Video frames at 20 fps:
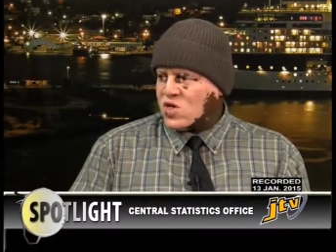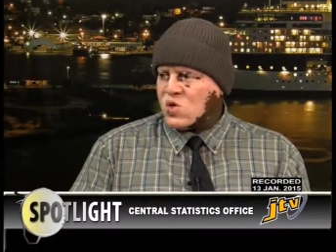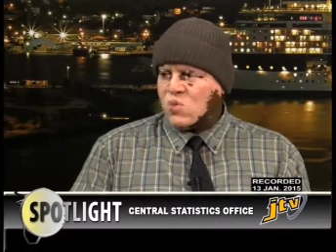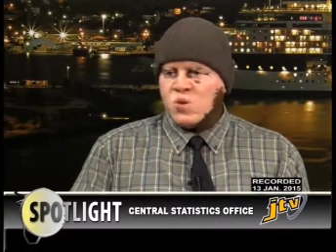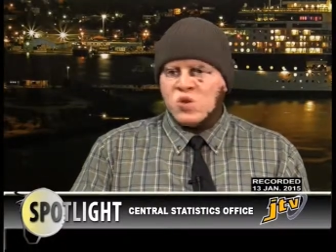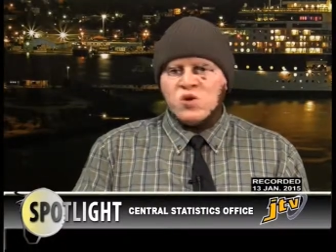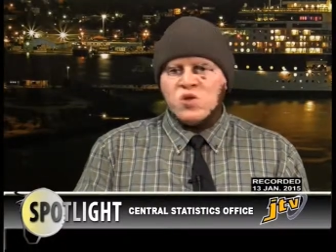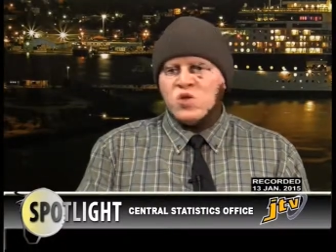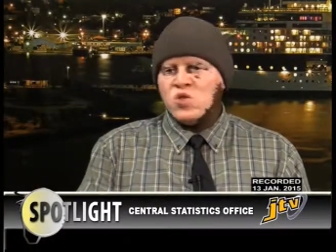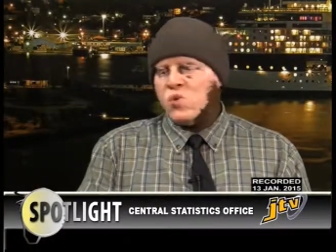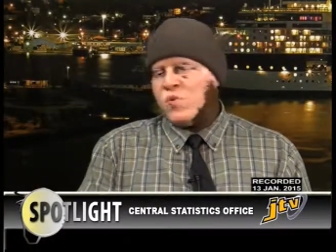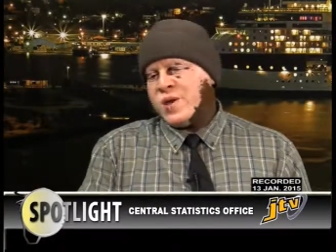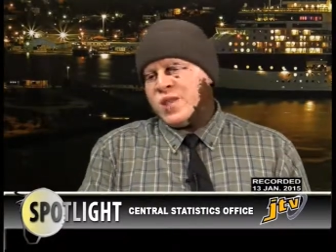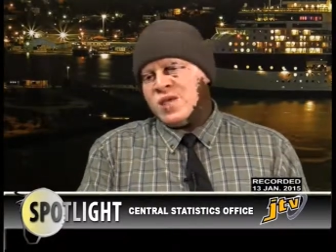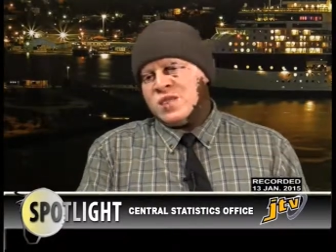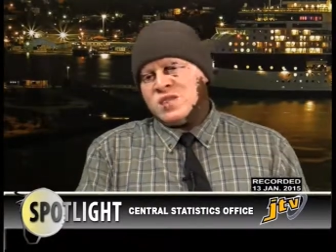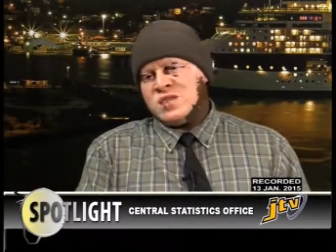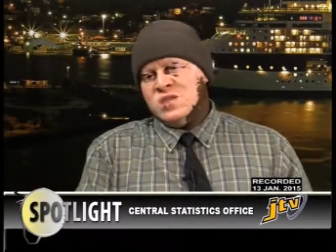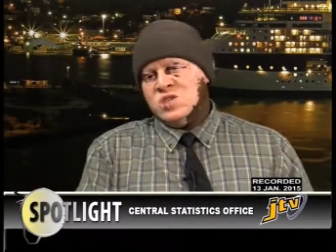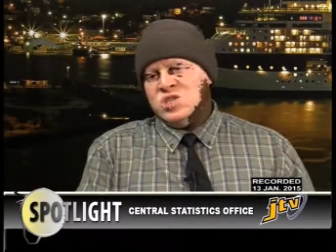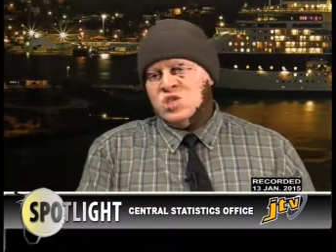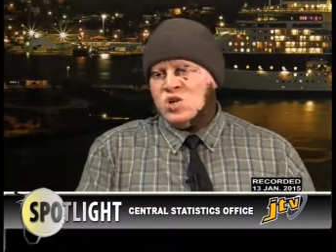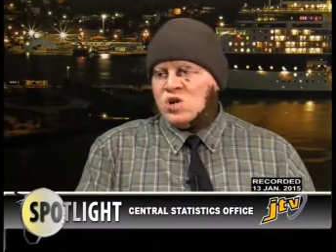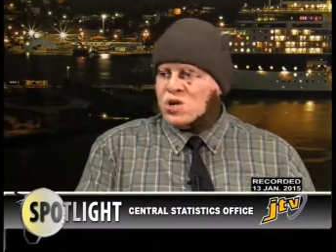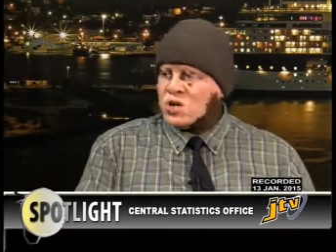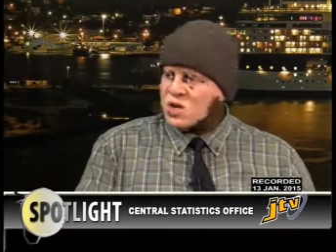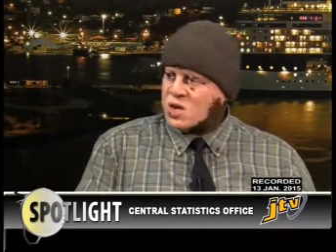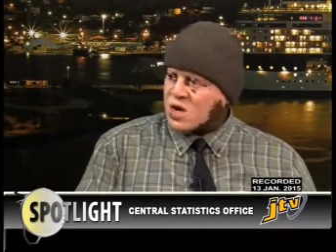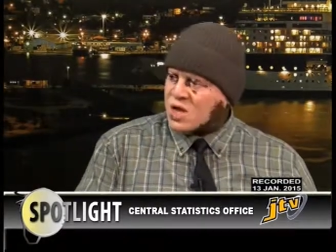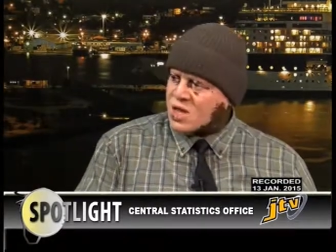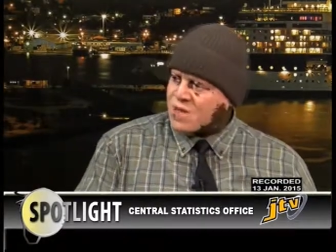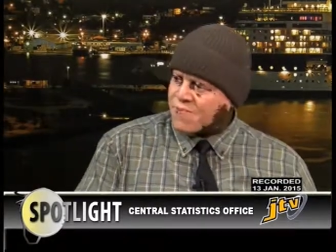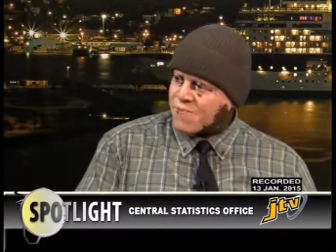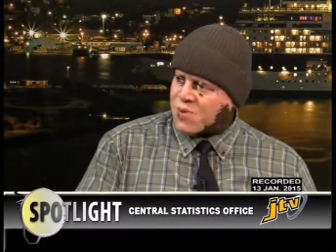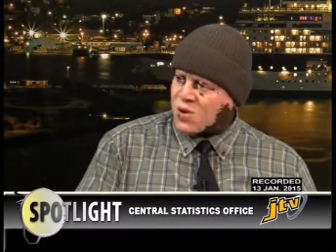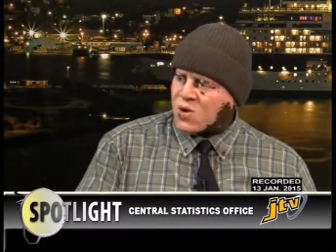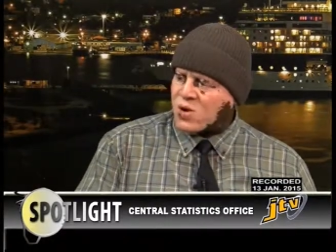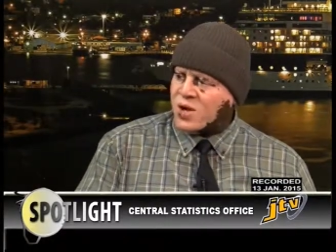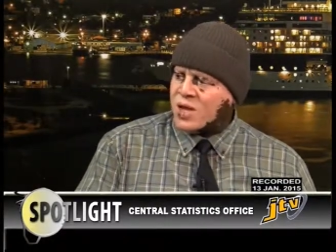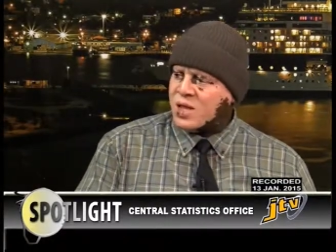So we're going to know whether it's the young
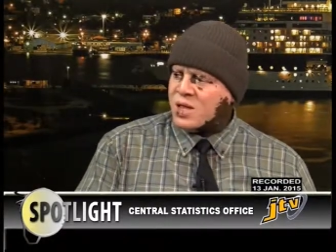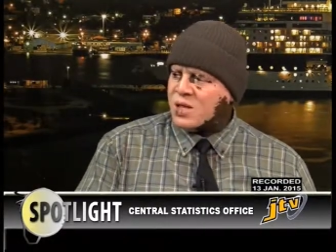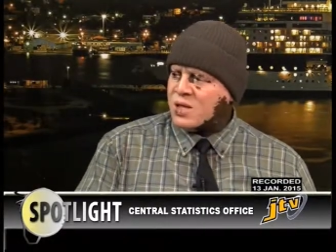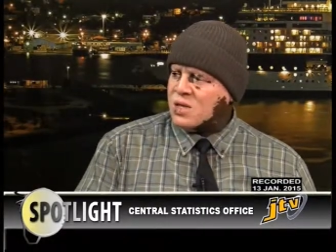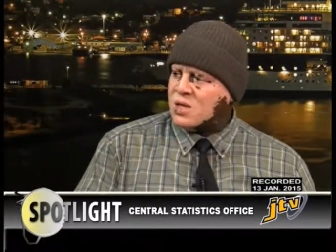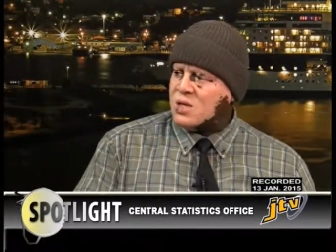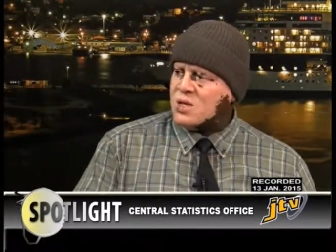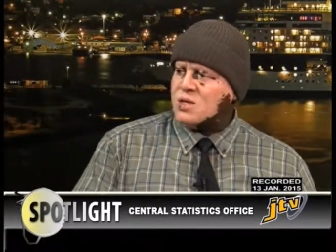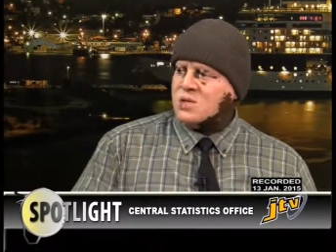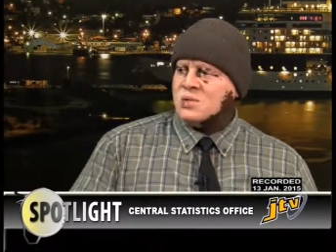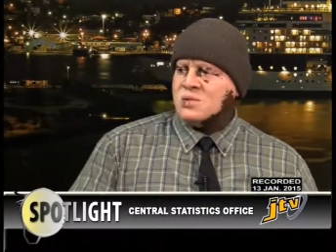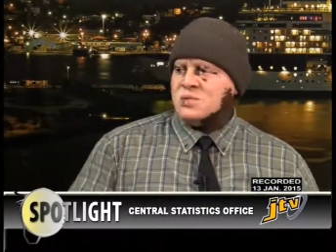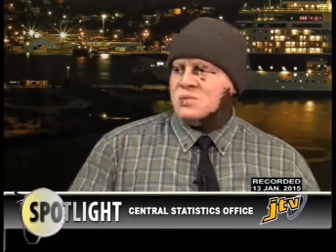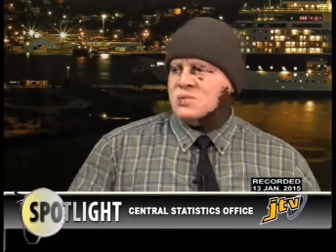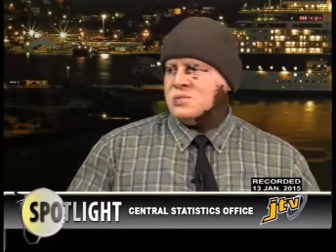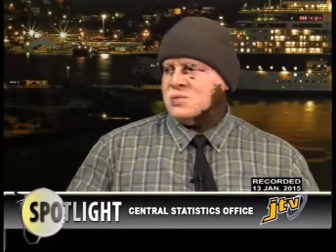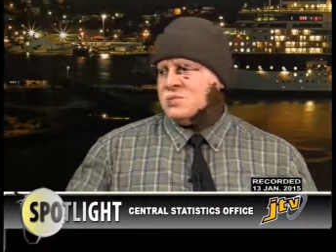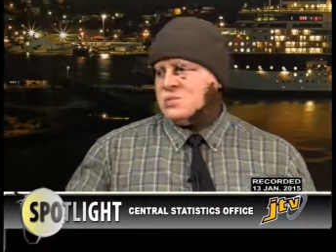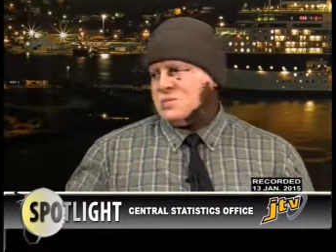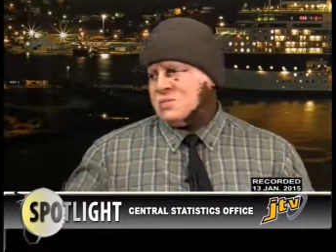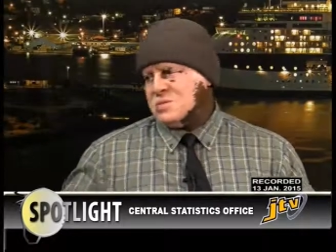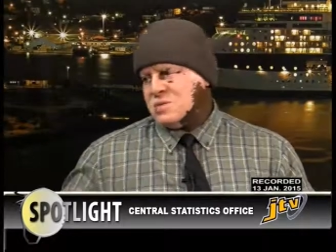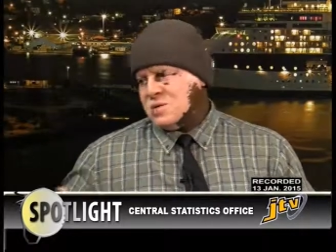unemployed mm-hmm.